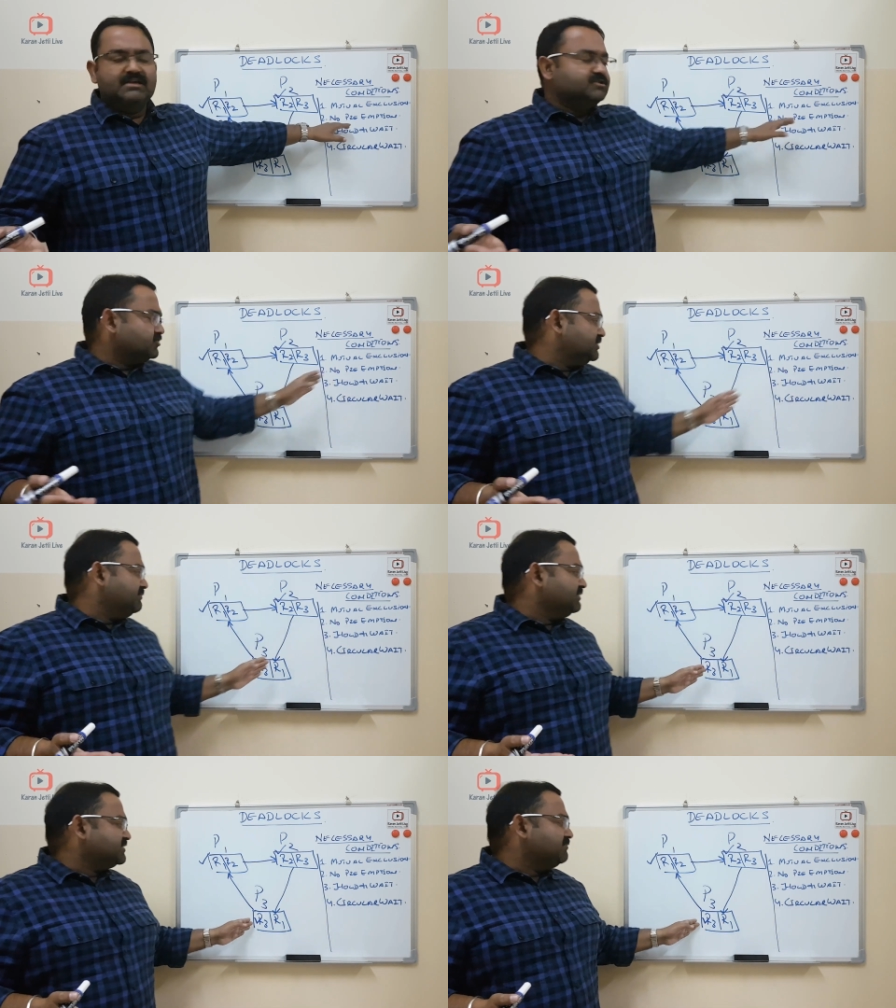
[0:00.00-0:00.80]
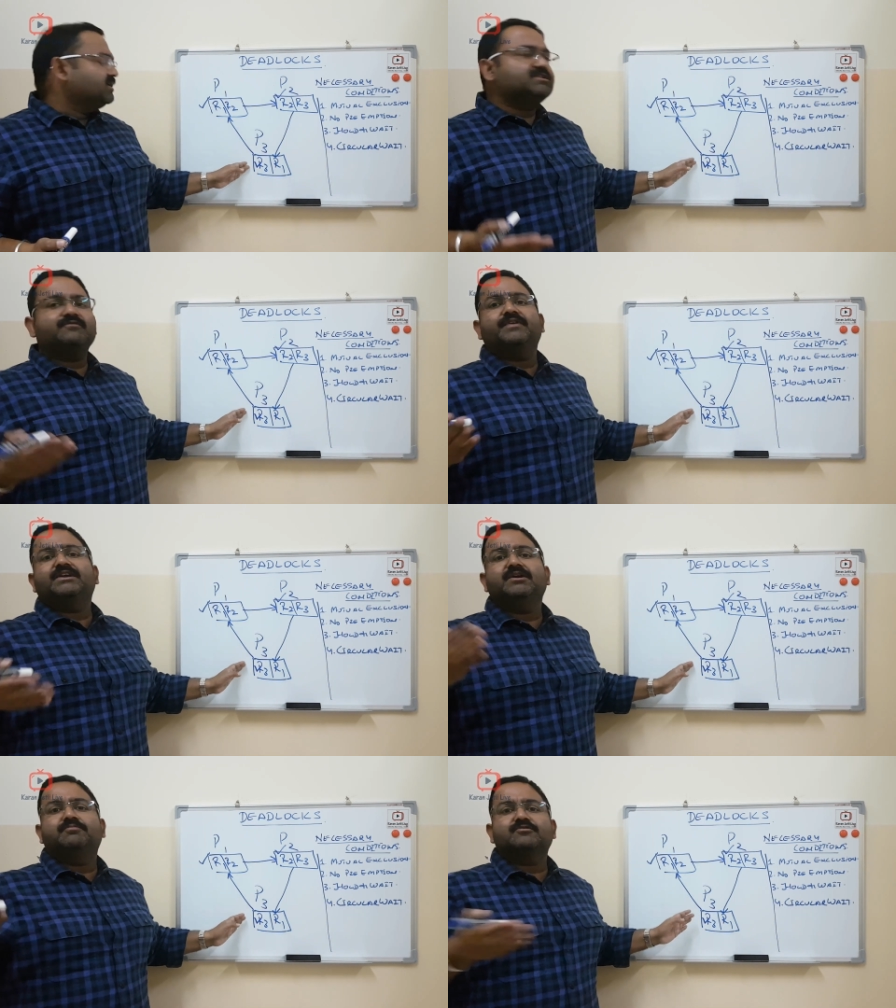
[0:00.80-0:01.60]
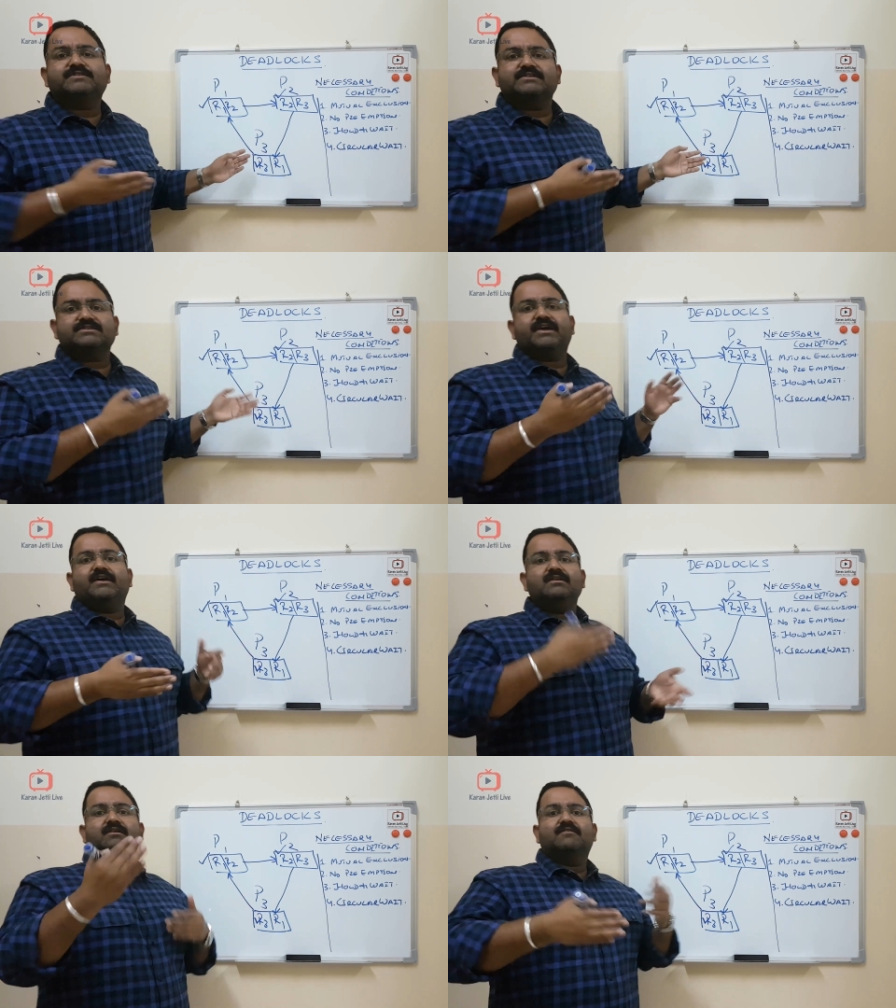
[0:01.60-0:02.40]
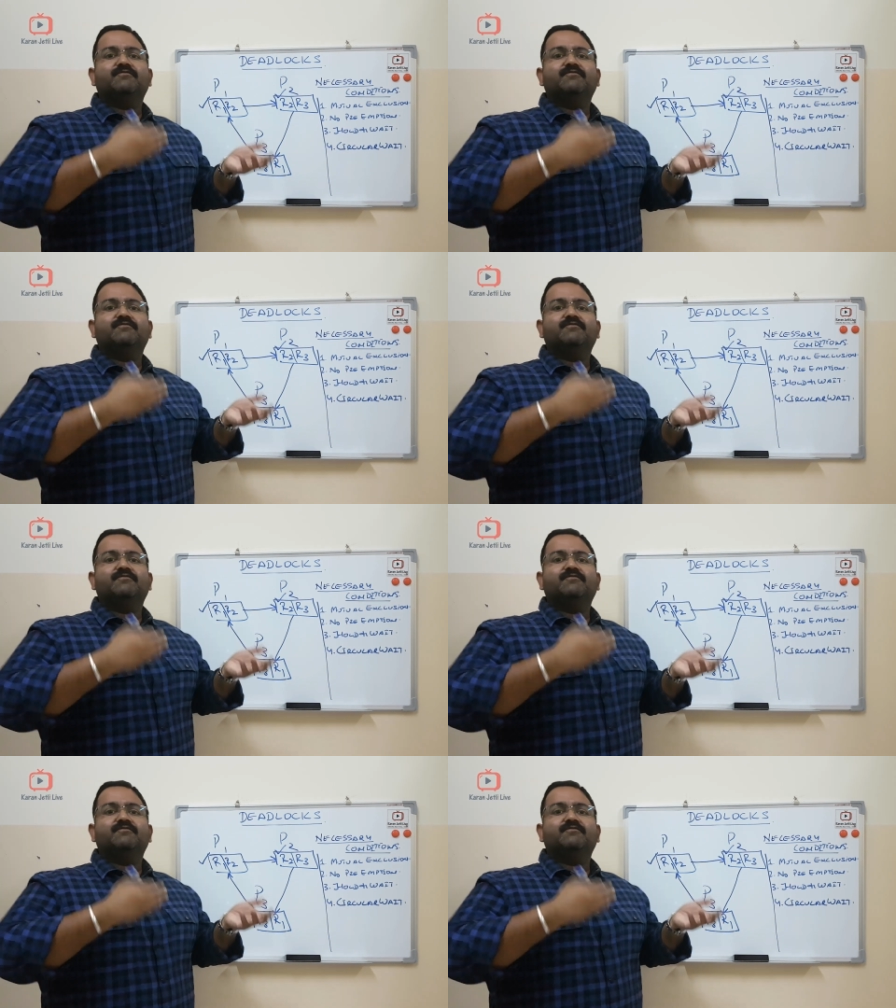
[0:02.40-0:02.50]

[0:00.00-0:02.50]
so then some other waiting process can